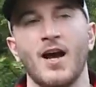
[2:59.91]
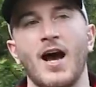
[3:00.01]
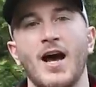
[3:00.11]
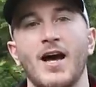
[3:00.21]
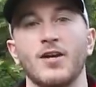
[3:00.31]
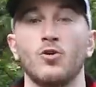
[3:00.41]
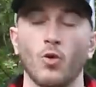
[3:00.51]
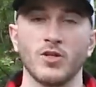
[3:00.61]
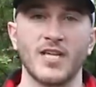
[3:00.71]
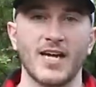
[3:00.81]
Uh,
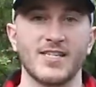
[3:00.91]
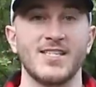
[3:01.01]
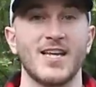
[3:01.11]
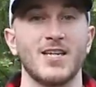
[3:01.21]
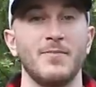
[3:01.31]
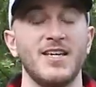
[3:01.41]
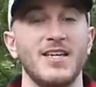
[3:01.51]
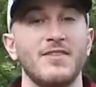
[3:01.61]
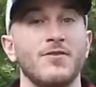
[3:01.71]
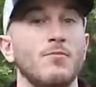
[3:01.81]
Gore-Tex is said to be
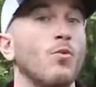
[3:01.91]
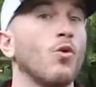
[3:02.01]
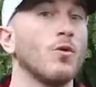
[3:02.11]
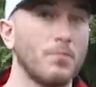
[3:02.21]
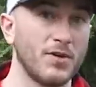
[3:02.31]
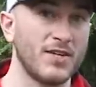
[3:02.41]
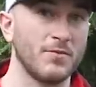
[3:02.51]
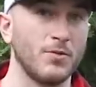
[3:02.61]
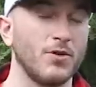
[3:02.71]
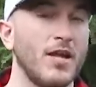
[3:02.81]
even more
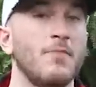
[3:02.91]
breathable